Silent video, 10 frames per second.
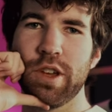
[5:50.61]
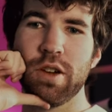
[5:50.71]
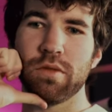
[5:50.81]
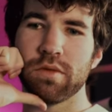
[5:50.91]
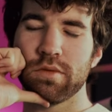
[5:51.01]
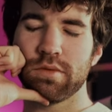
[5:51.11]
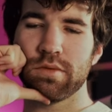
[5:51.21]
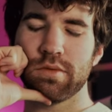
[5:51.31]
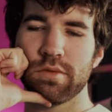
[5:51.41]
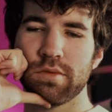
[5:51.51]
you.
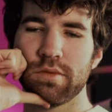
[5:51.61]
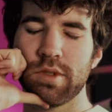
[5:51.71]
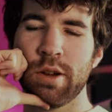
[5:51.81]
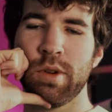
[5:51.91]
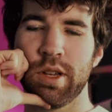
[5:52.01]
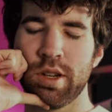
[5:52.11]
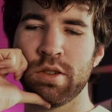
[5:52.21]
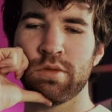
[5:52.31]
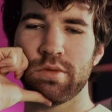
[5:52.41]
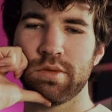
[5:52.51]
I really
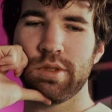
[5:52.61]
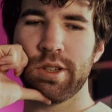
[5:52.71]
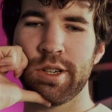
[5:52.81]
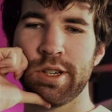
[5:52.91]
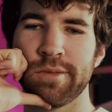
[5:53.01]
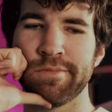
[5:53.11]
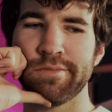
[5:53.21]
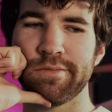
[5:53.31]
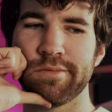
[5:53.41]
do. Um,